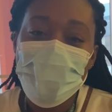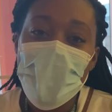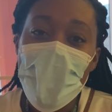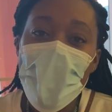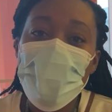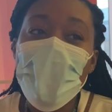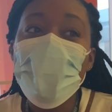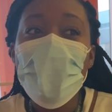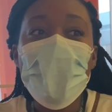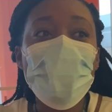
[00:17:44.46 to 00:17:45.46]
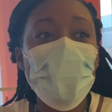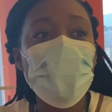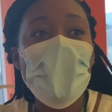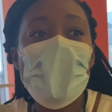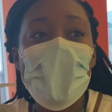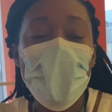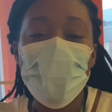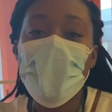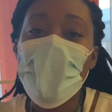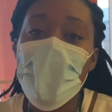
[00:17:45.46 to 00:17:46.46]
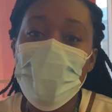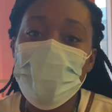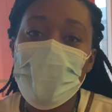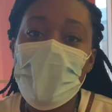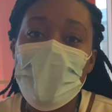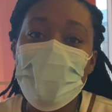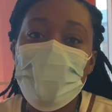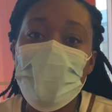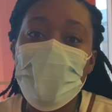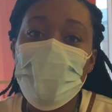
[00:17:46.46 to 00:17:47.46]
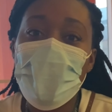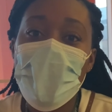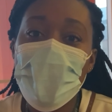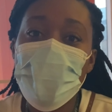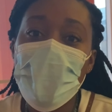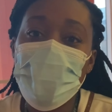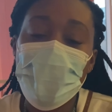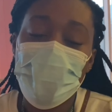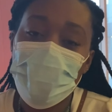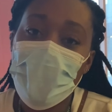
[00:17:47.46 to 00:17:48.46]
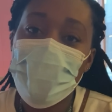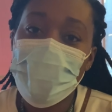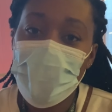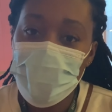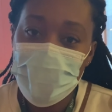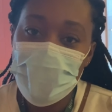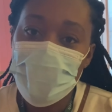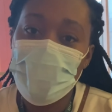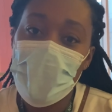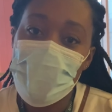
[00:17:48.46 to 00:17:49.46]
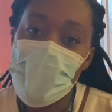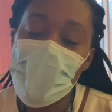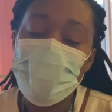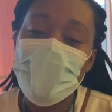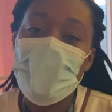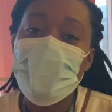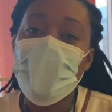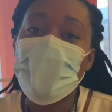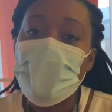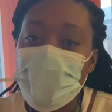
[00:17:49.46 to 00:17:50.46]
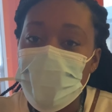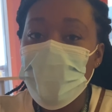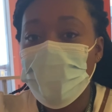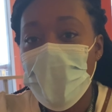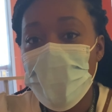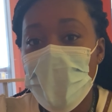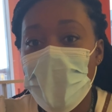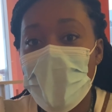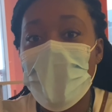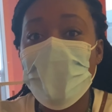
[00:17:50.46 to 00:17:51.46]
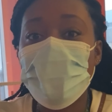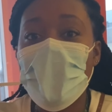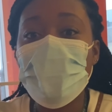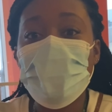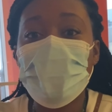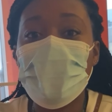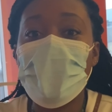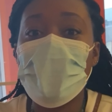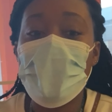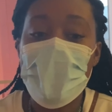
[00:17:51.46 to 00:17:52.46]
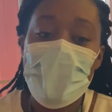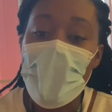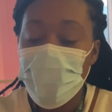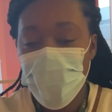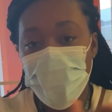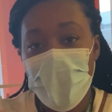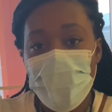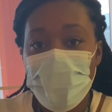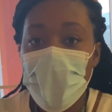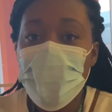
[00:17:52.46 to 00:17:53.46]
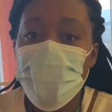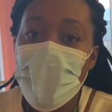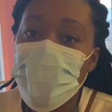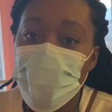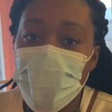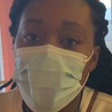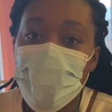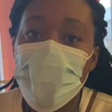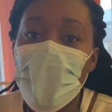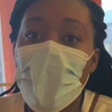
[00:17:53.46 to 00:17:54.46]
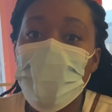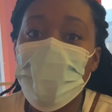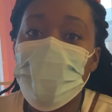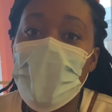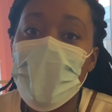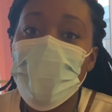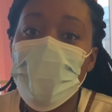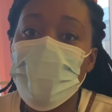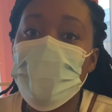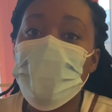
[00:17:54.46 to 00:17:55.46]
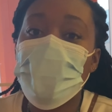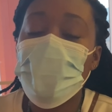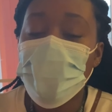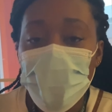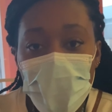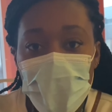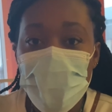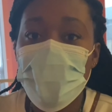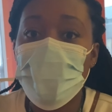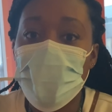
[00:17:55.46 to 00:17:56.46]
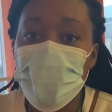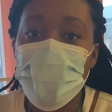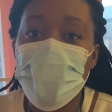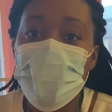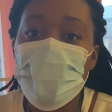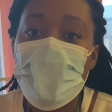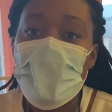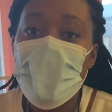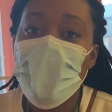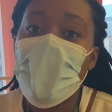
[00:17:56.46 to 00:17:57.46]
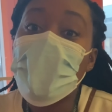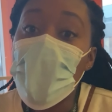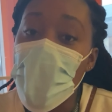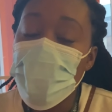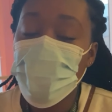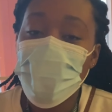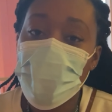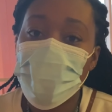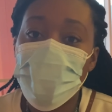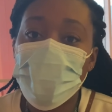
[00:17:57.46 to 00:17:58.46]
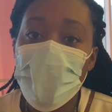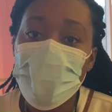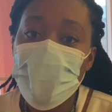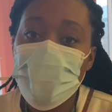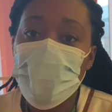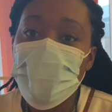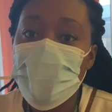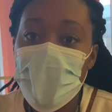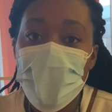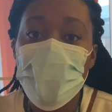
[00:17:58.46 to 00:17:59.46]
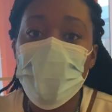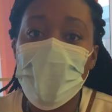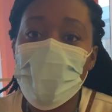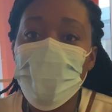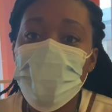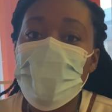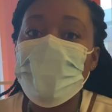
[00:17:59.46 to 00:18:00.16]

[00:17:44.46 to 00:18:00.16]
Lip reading: I think for me, coming up is that I am halfway through my pharmacy diploma. So a clinical diploma is basically an extra bit postgraduate where you then are able to do different courses and modules to enhance your clinical pharmaceutical skills and knowledge.